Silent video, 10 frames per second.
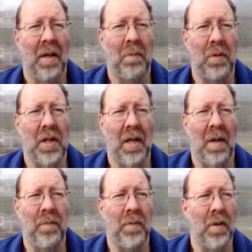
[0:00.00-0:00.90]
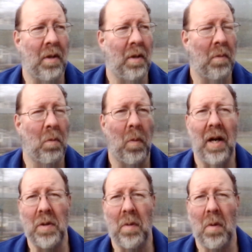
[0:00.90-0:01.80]
but what we
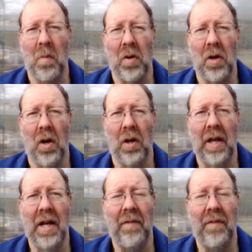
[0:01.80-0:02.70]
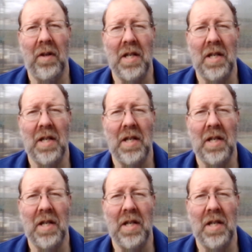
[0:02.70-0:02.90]
are doing when we're on holiday in Devon